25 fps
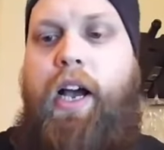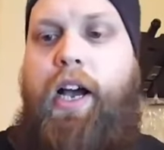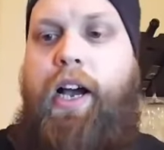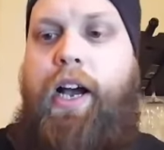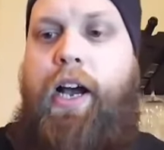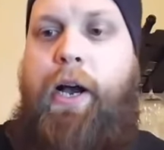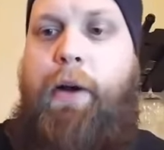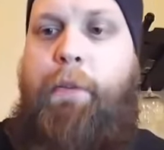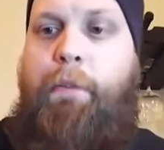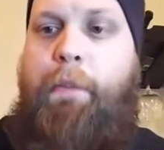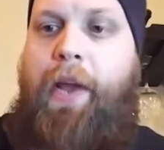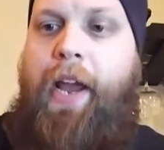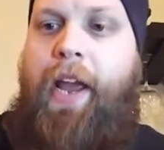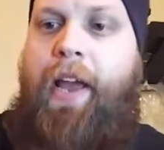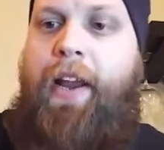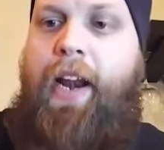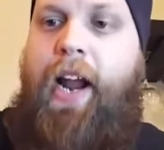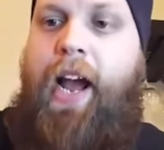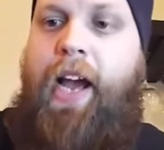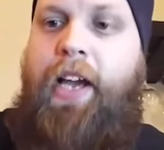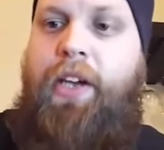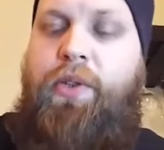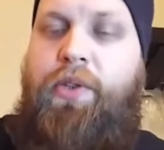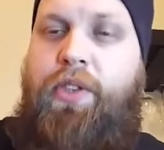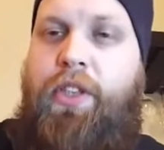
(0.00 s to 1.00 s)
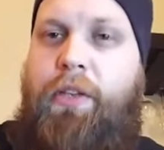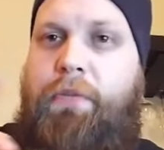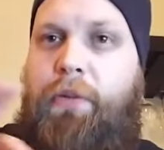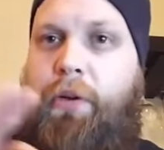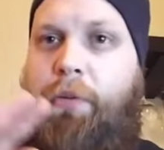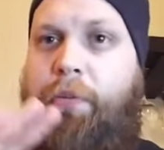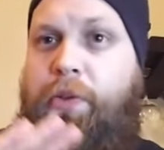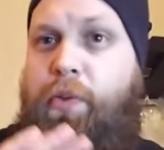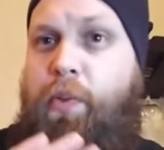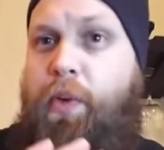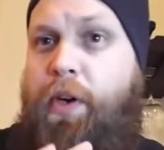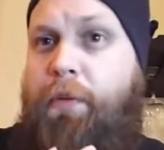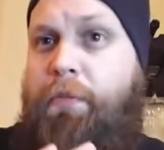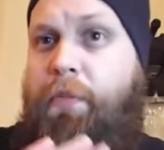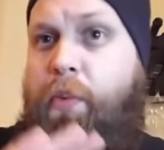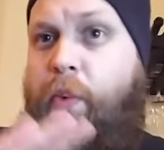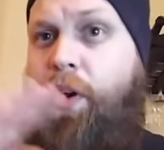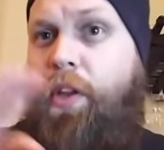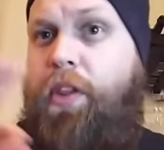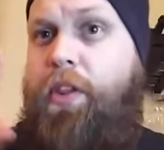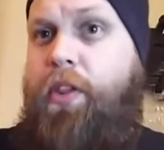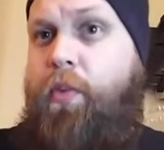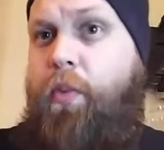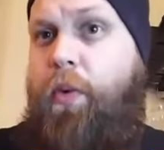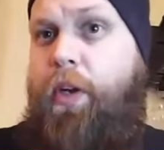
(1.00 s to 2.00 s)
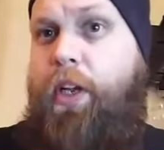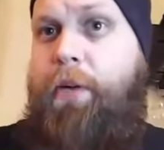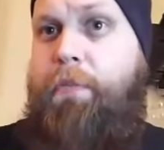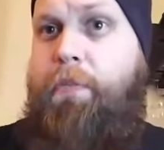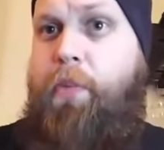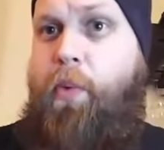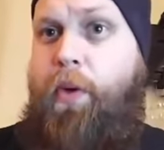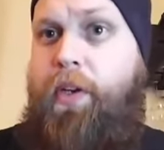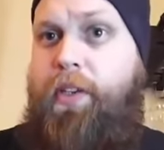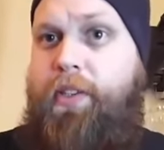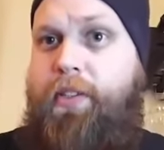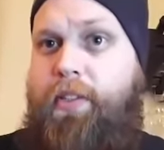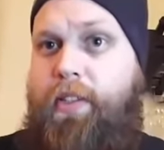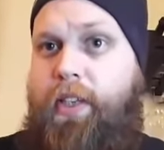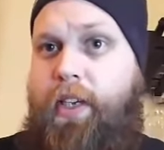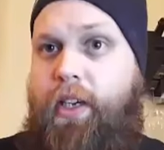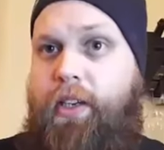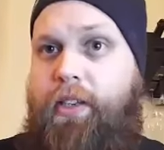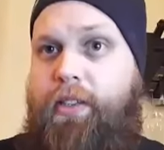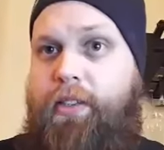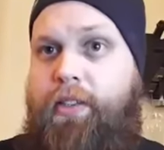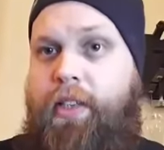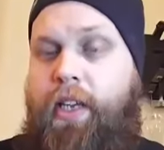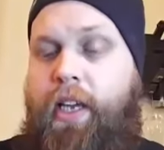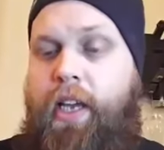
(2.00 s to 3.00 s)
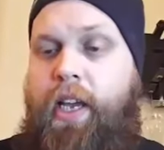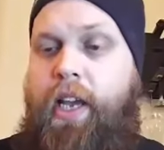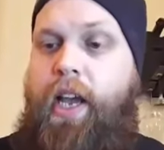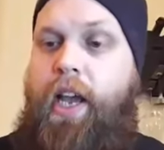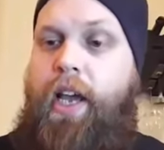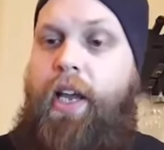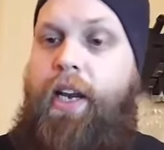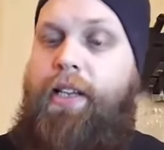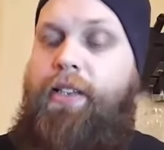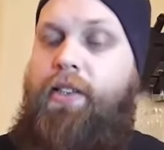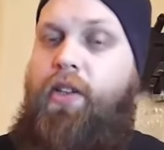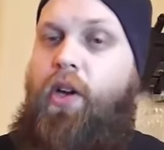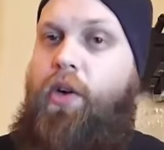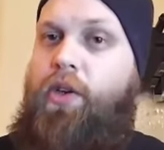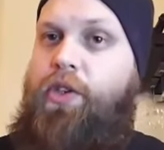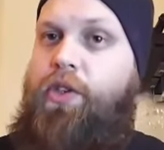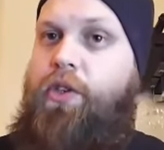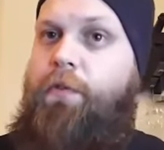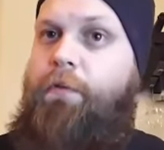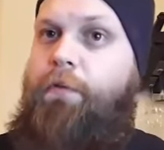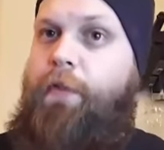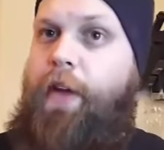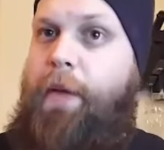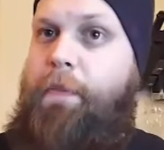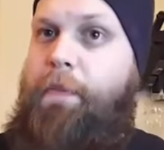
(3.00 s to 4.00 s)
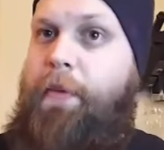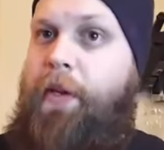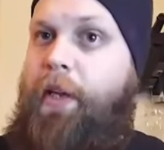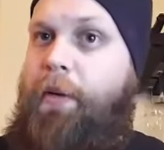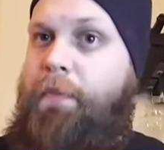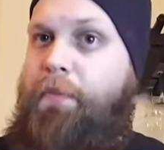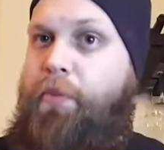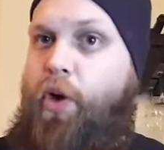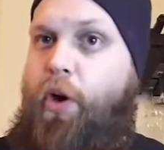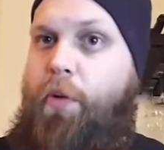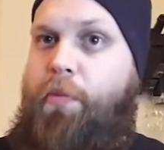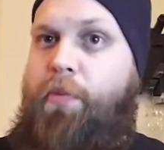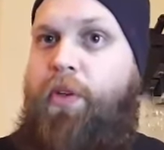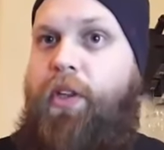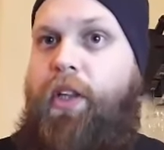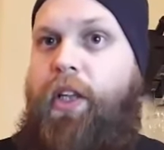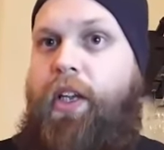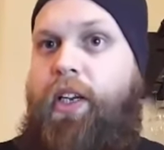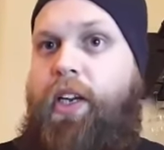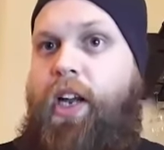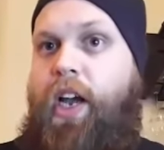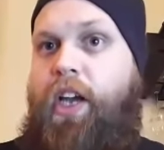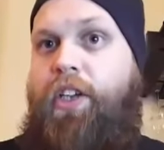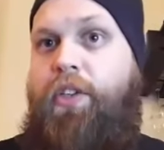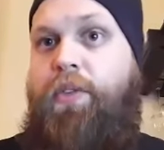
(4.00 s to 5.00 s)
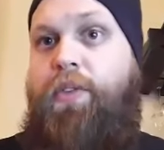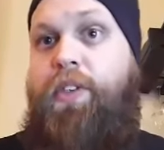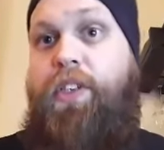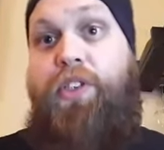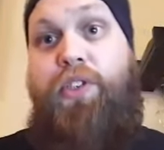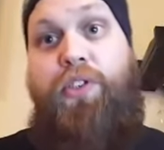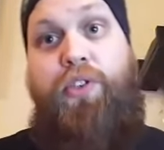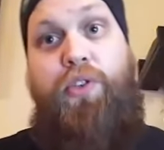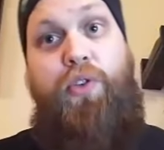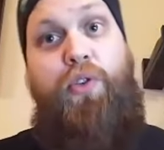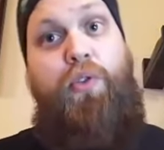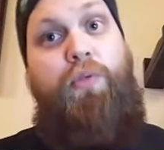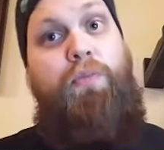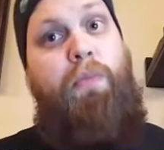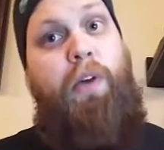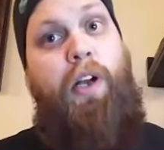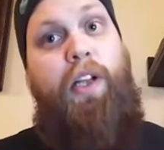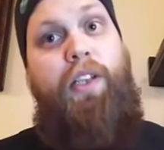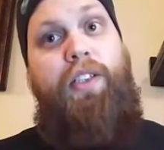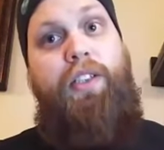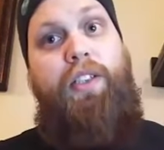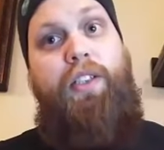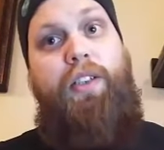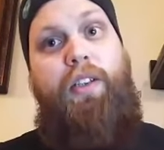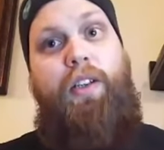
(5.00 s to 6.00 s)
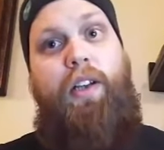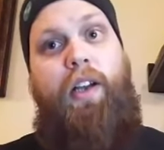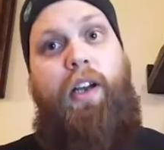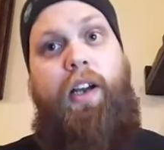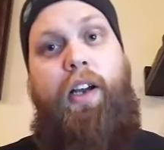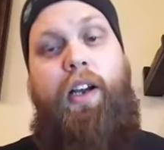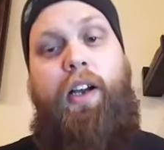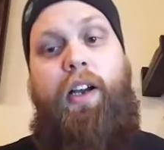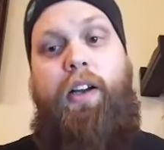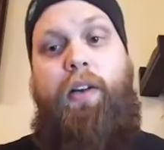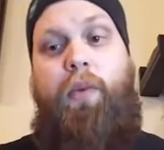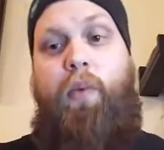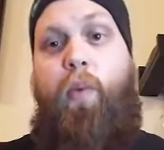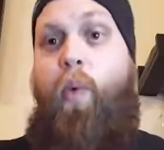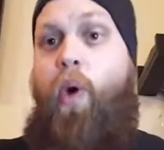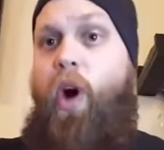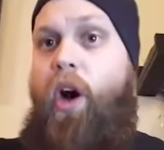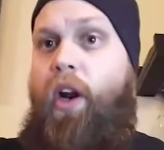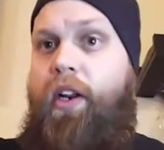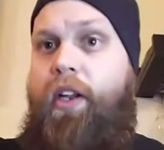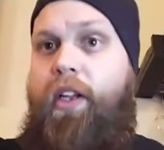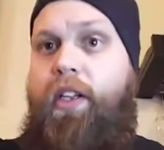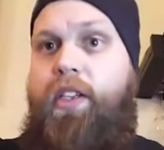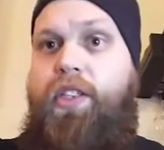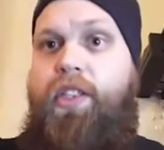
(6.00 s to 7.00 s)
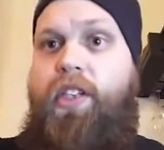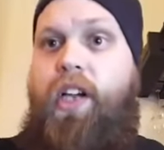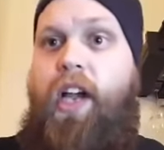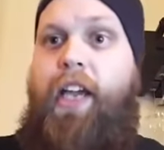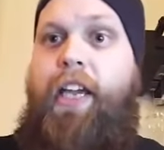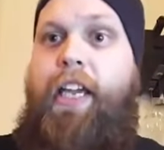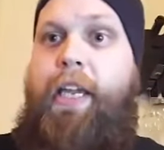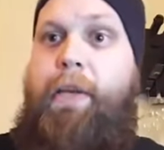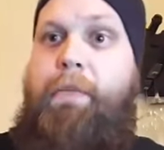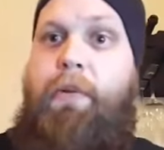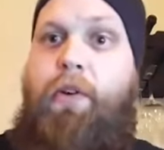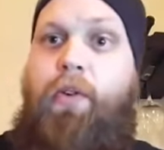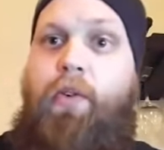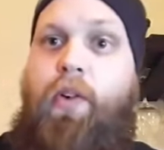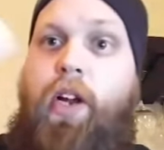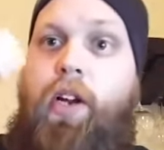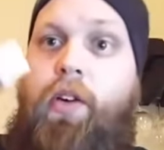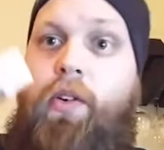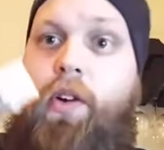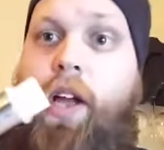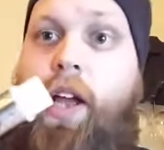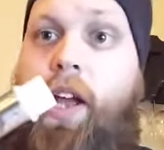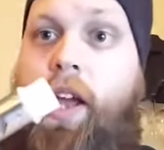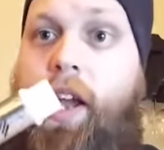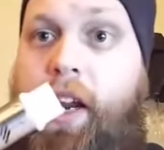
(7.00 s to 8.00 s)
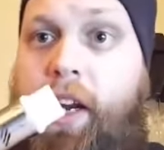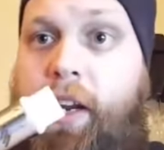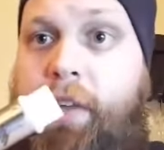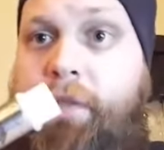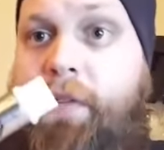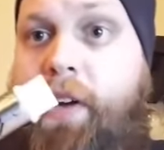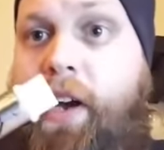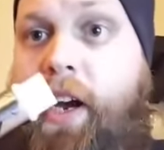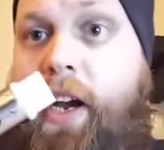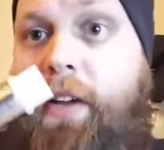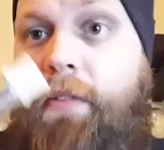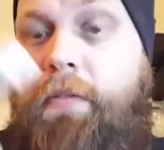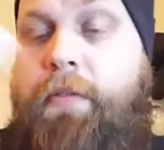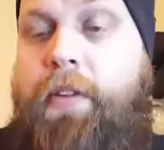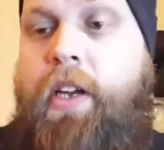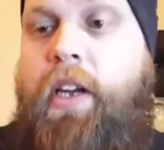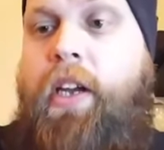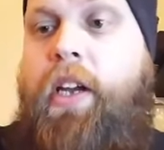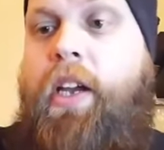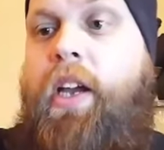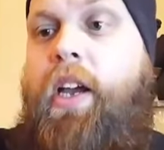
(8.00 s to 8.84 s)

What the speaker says: And I usually build between a 0.3 and a 0.6. And as long as you're vaping it appropriately and not using too much wattage, I keep it around 85.